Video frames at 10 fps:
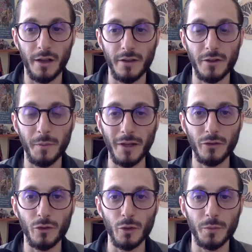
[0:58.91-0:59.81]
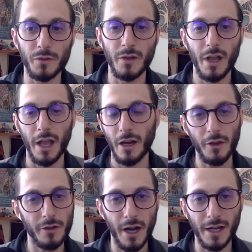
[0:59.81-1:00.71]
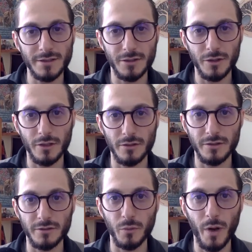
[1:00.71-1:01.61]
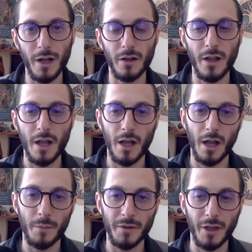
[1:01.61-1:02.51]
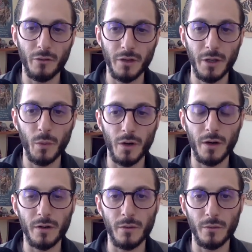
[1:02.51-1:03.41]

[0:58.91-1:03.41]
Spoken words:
these men's groups and other kinds of circles as well, but they really work